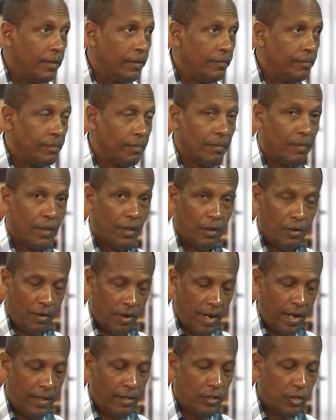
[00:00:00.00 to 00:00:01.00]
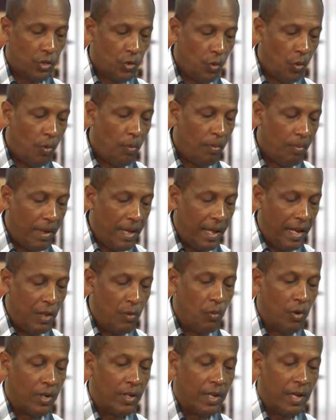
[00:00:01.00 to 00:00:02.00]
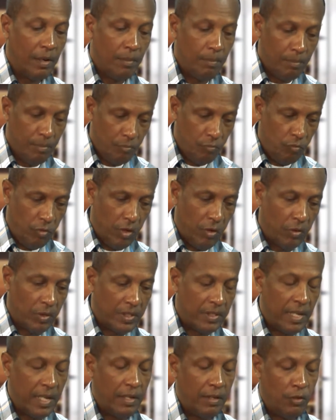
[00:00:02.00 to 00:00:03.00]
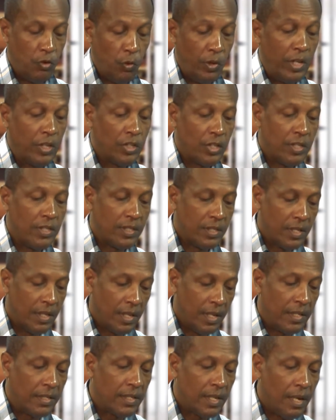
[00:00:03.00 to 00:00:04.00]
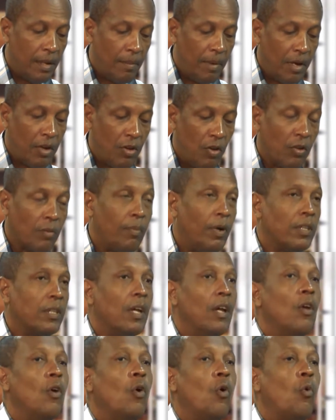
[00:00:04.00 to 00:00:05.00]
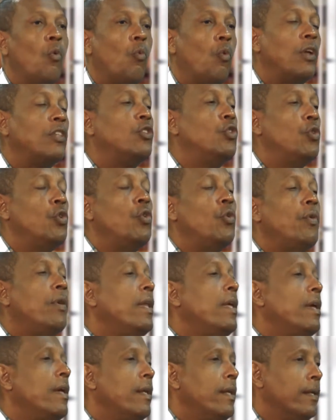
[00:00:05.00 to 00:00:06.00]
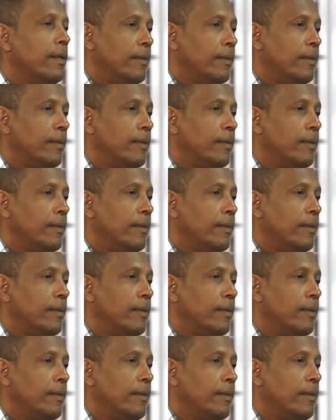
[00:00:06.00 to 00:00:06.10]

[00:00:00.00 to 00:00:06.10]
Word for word: Yes. Right? So anyone can you know, send donations to this um, account. But what do you need?